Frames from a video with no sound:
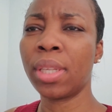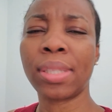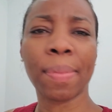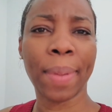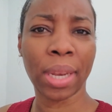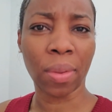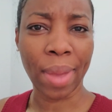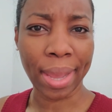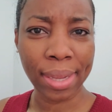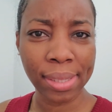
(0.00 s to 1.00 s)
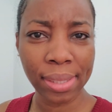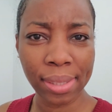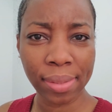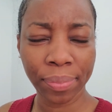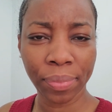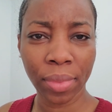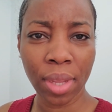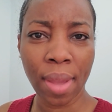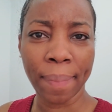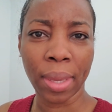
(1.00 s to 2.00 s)
to pennywise
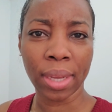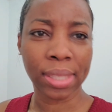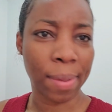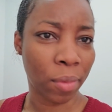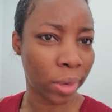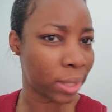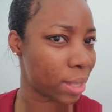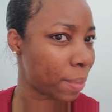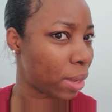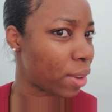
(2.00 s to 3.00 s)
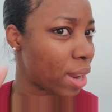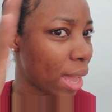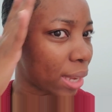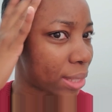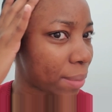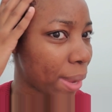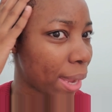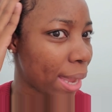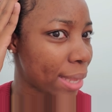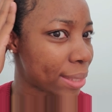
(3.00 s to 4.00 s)
because i'm going to be relaxing my hair